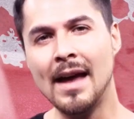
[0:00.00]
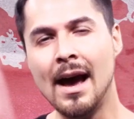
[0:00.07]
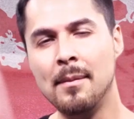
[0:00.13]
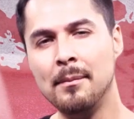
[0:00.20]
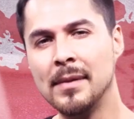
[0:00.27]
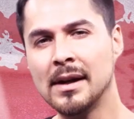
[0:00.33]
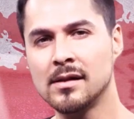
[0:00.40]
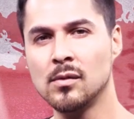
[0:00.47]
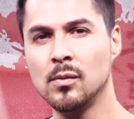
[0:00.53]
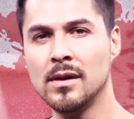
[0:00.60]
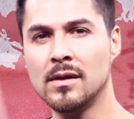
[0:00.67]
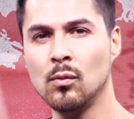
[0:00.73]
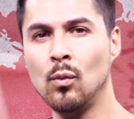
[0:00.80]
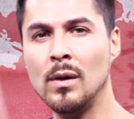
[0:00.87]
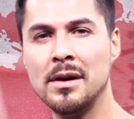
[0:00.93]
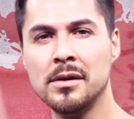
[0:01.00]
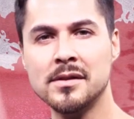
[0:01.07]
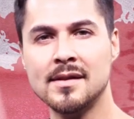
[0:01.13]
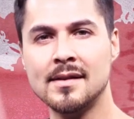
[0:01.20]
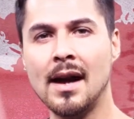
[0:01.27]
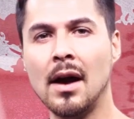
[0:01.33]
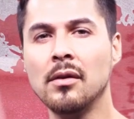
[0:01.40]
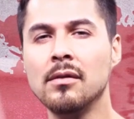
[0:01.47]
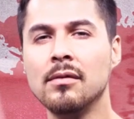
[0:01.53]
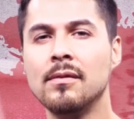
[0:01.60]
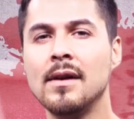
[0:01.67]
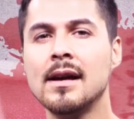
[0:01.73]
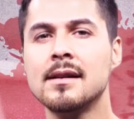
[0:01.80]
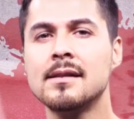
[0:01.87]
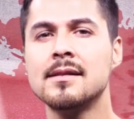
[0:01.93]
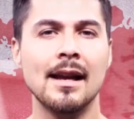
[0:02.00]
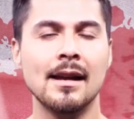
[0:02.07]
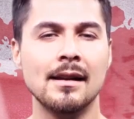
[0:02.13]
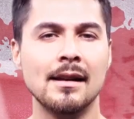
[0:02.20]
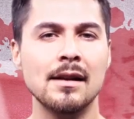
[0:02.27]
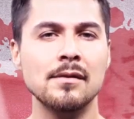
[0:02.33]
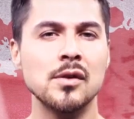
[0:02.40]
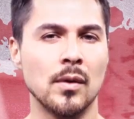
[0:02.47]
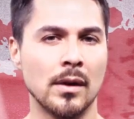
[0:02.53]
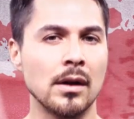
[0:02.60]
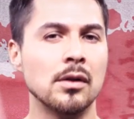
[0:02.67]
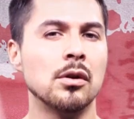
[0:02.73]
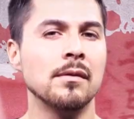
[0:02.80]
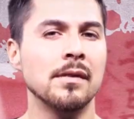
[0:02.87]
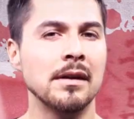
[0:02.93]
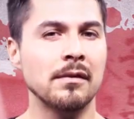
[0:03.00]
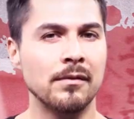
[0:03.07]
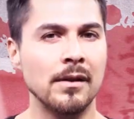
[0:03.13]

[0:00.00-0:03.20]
That mixed with weird sound effects, it gives you an unnerving